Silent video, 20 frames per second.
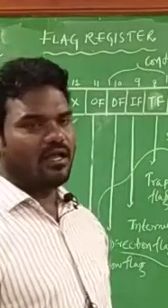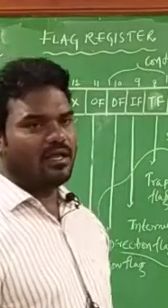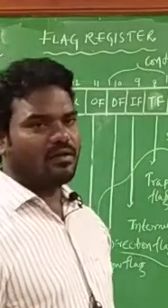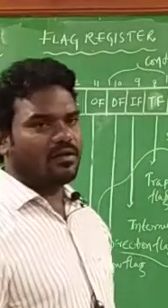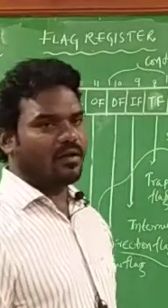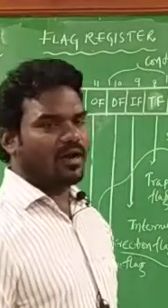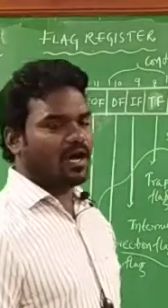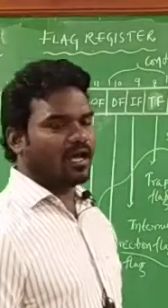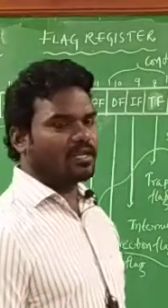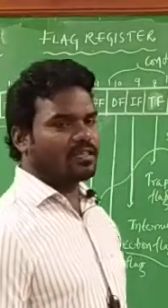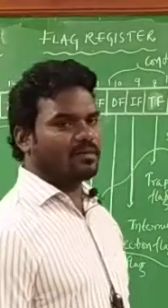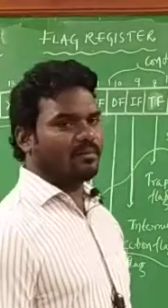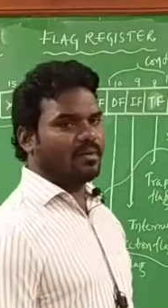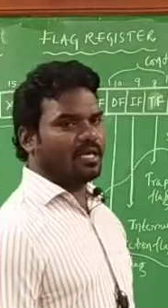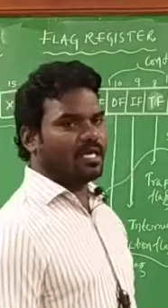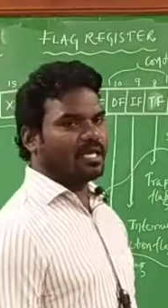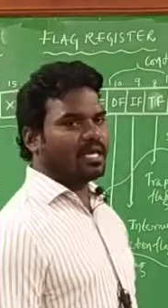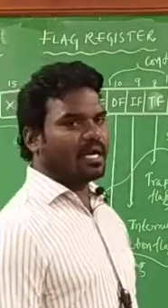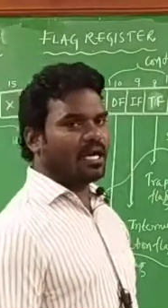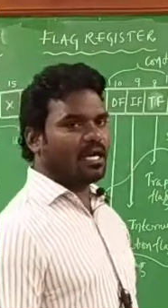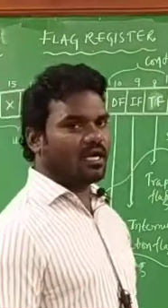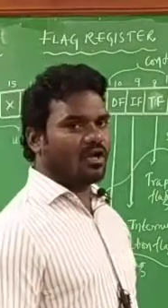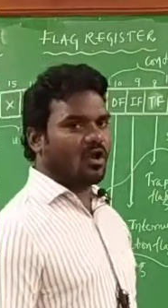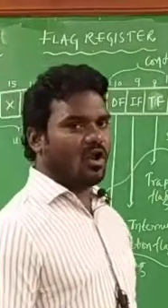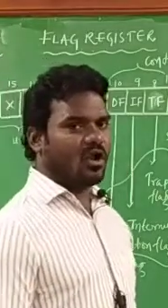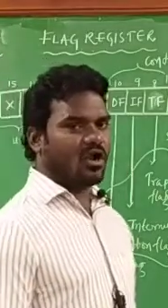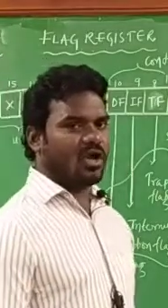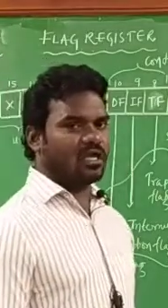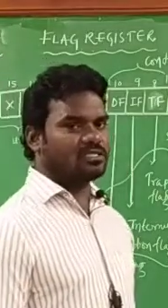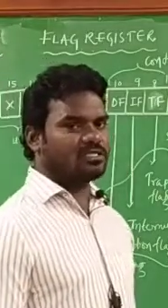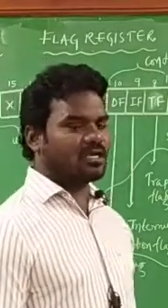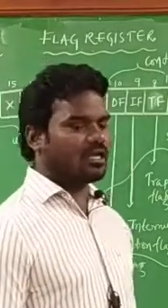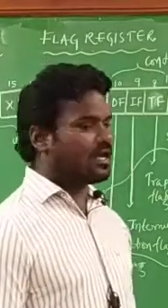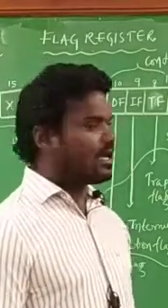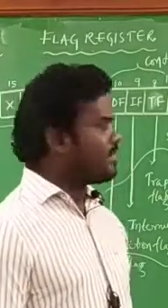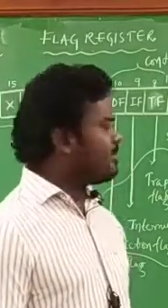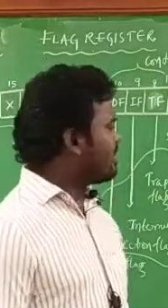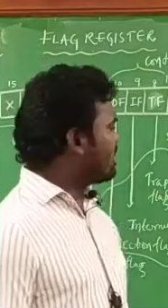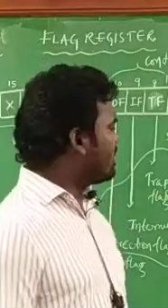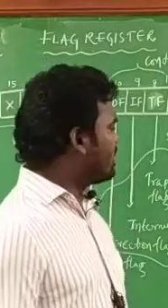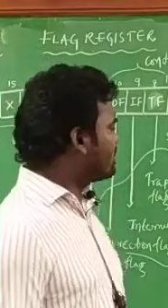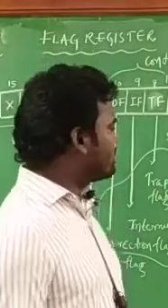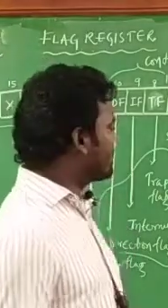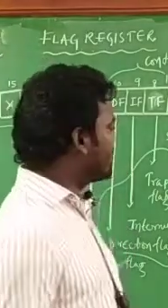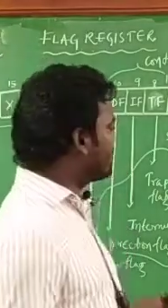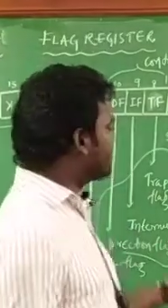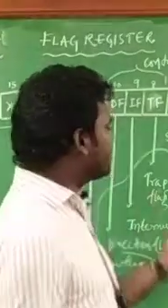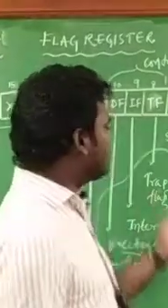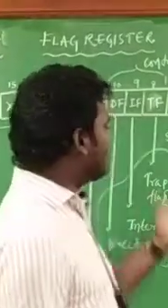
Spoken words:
arithmetic and logical operations,